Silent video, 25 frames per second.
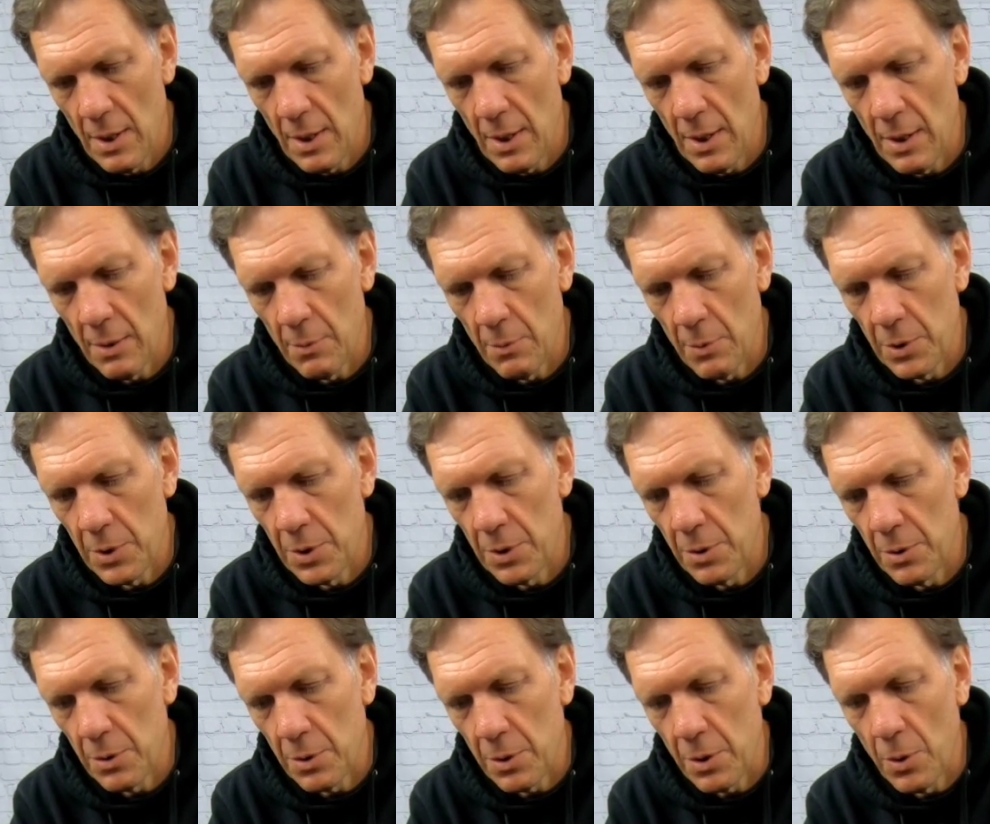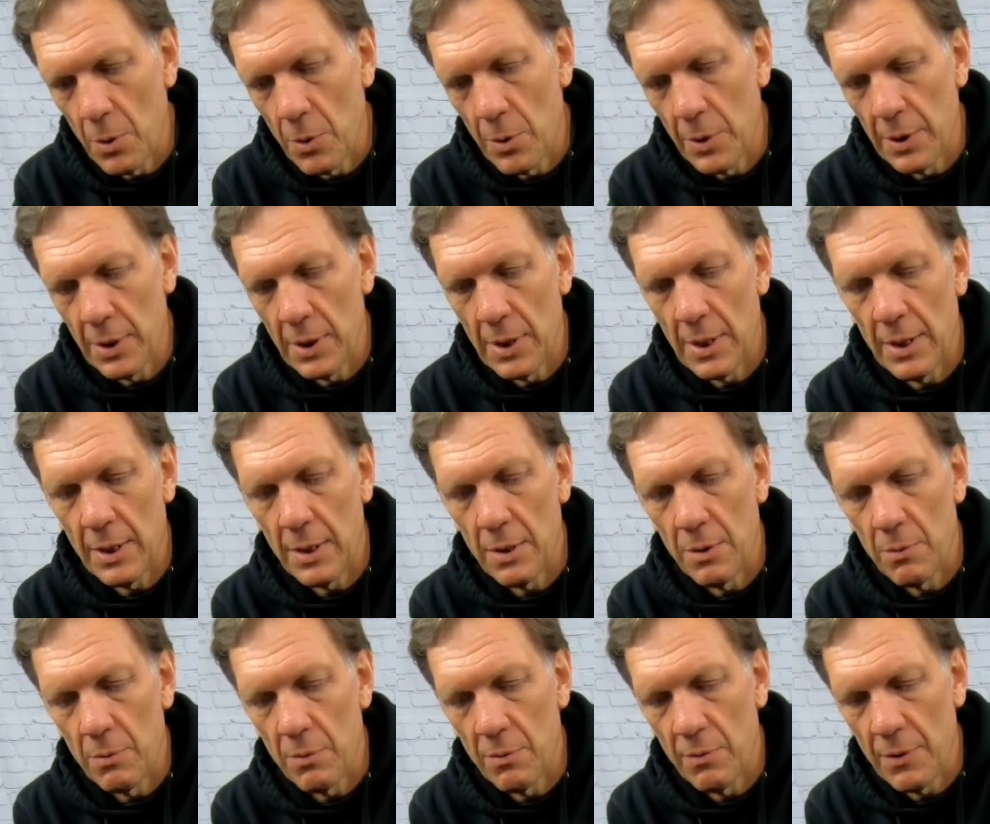And when you're going
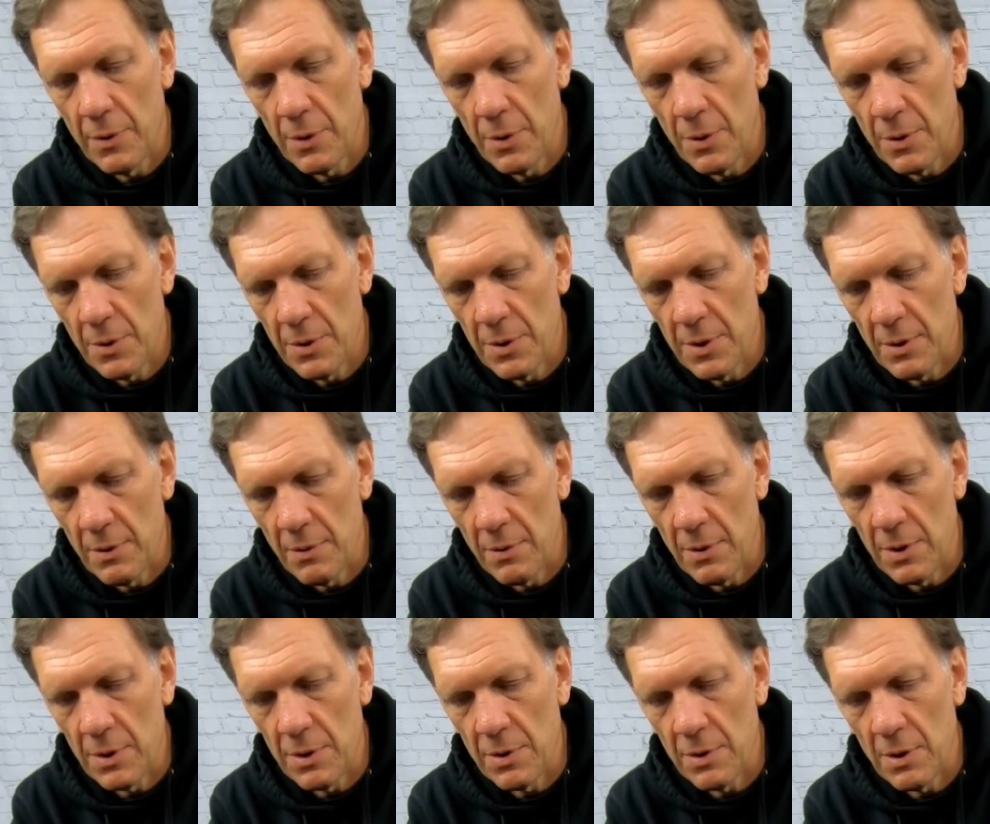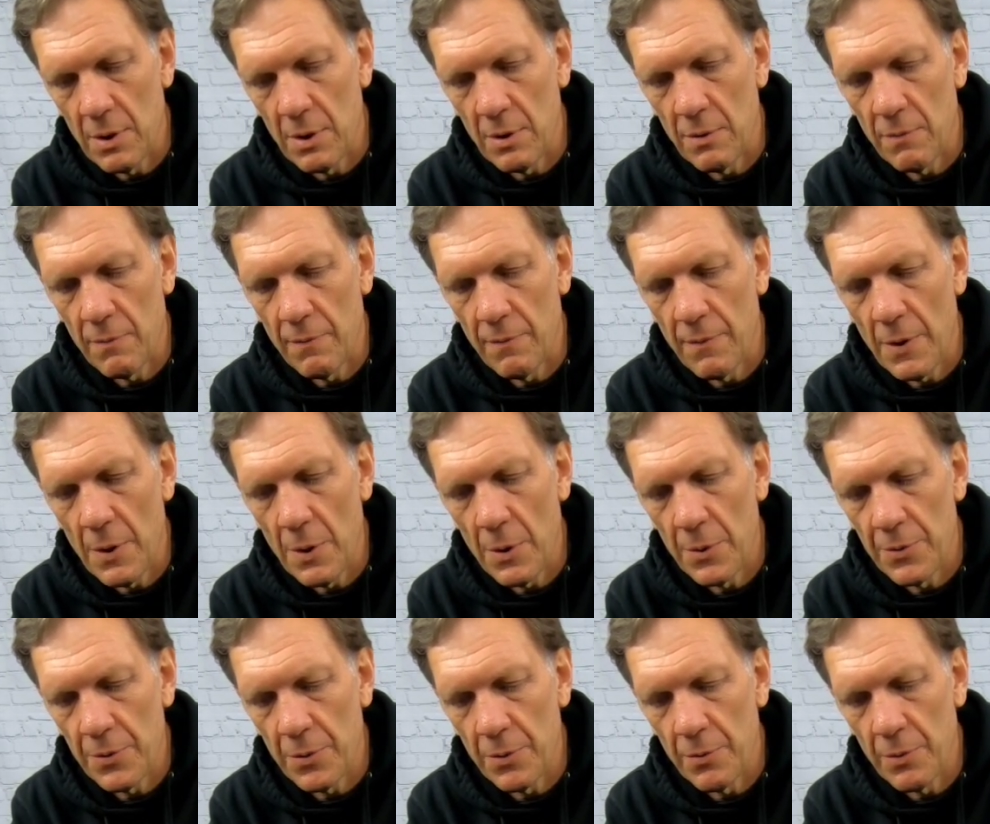like in reverse, it
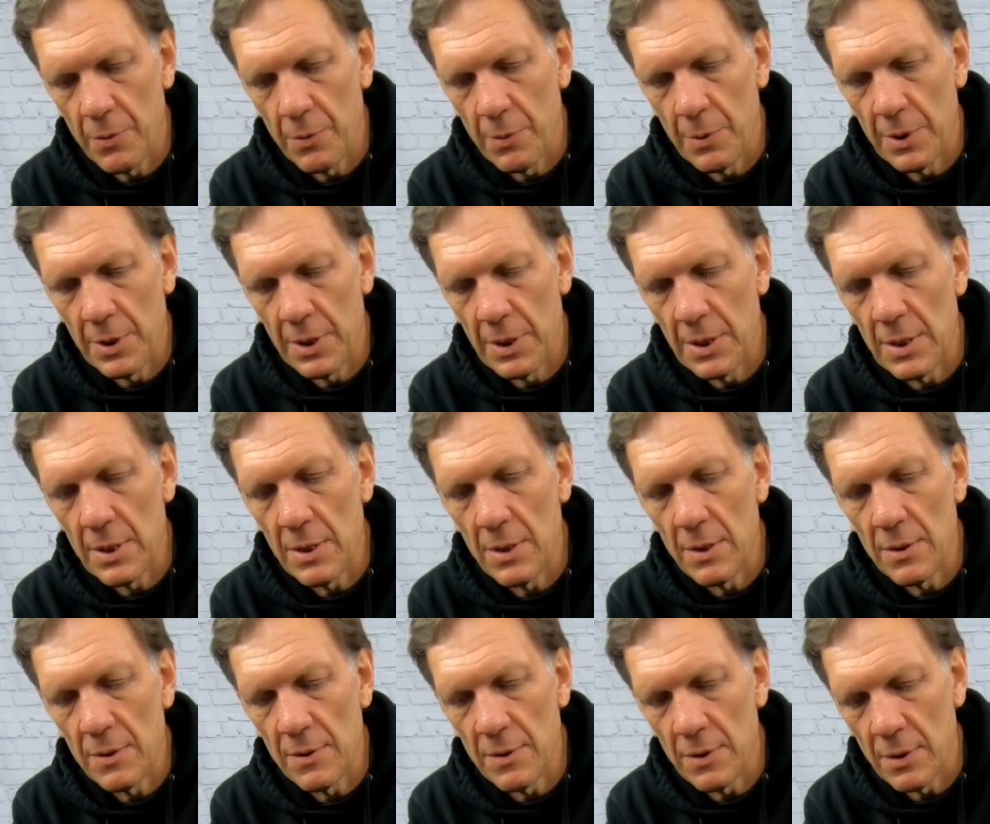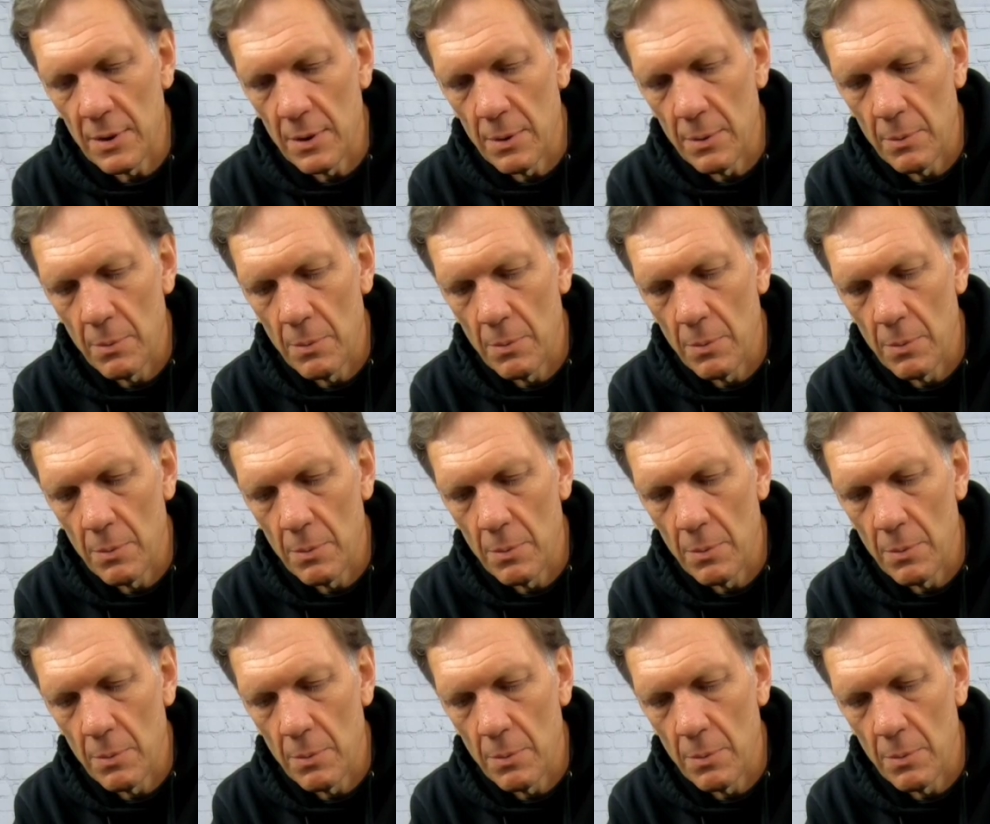falls over really easy.